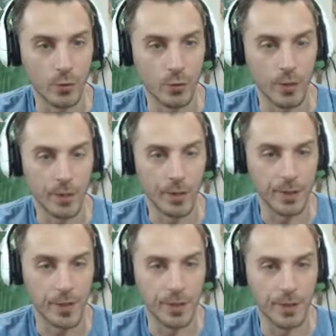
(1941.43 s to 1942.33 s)
real quick
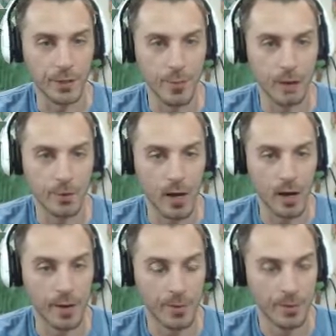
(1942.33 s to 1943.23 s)
because I think it's about
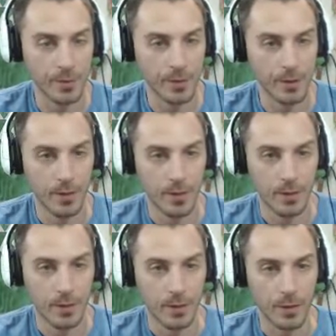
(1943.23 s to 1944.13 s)
time.
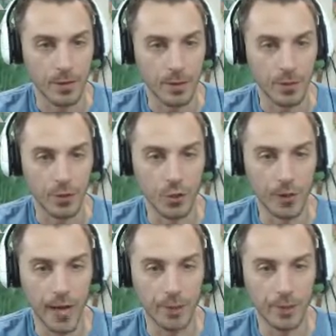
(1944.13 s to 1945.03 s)
Something
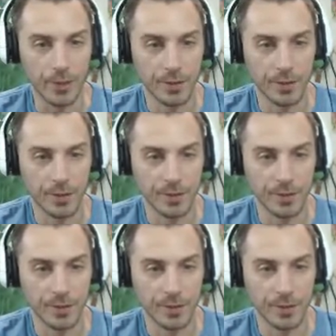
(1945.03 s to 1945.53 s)
good happened.